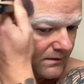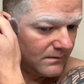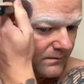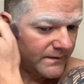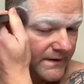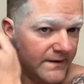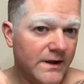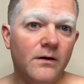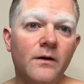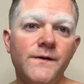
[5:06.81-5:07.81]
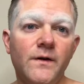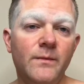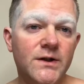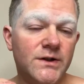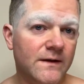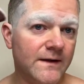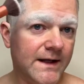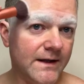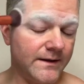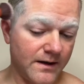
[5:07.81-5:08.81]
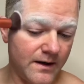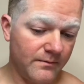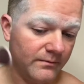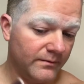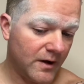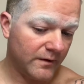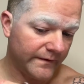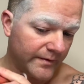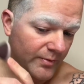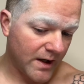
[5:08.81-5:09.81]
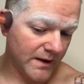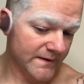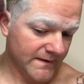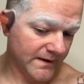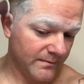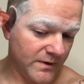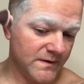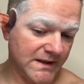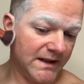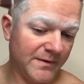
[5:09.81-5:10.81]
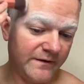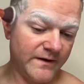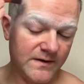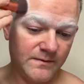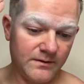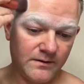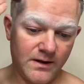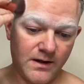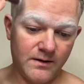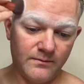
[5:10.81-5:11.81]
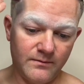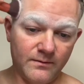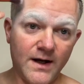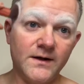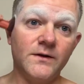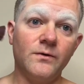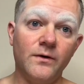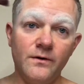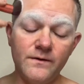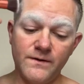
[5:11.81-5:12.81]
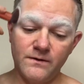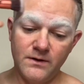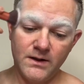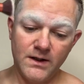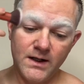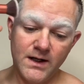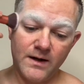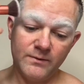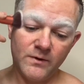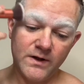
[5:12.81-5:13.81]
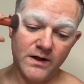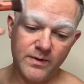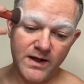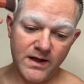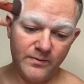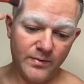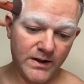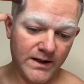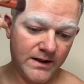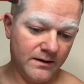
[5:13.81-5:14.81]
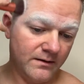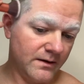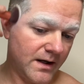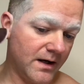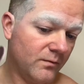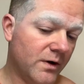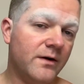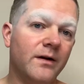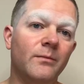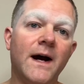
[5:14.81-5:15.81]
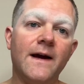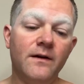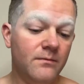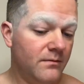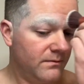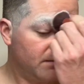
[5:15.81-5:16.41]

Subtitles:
One thing that I'll also mention that all of the products that I'm using in my my tutorials, I'm going to be putting where you can buy them.